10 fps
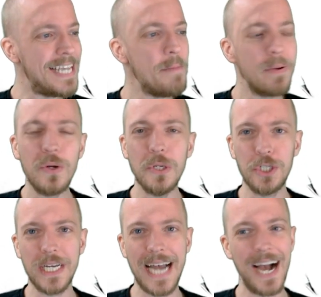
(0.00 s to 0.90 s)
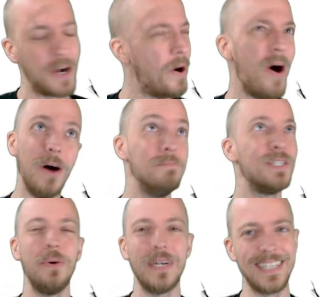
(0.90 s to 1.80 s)
typical Chicago. Oh, I'm
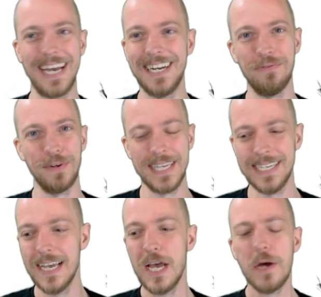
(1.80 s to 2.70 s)
so excited for these.